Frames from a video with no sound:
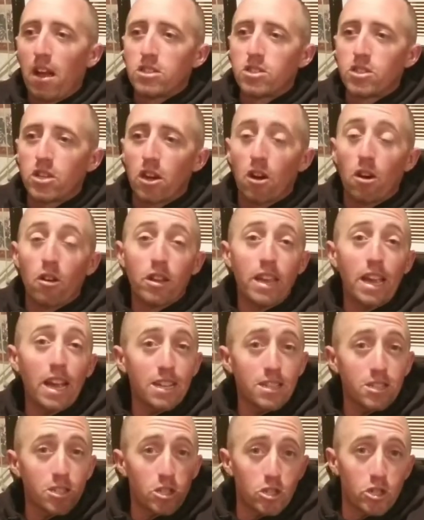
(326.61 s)
So
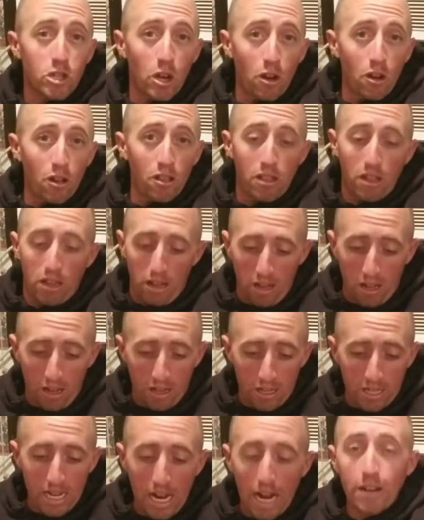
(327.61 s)
yes, Joe,
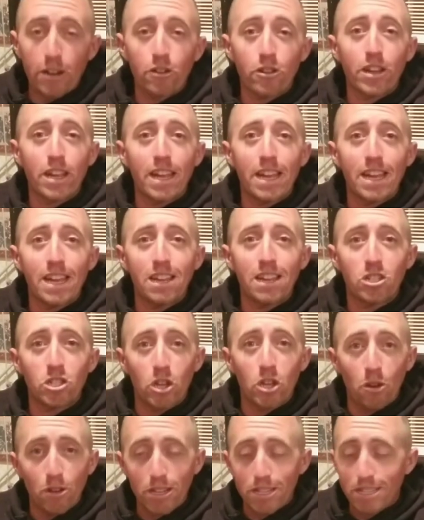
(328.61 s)
the Tiger King,
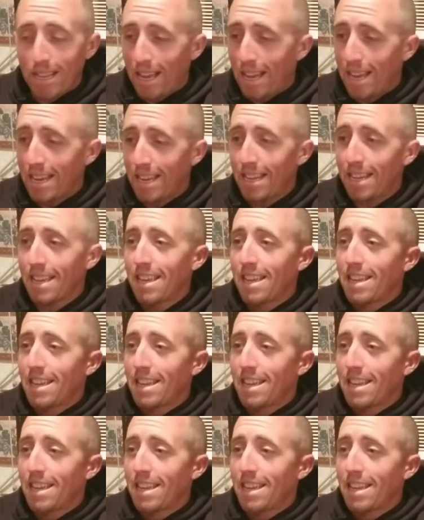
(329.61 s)
Joe Exotic,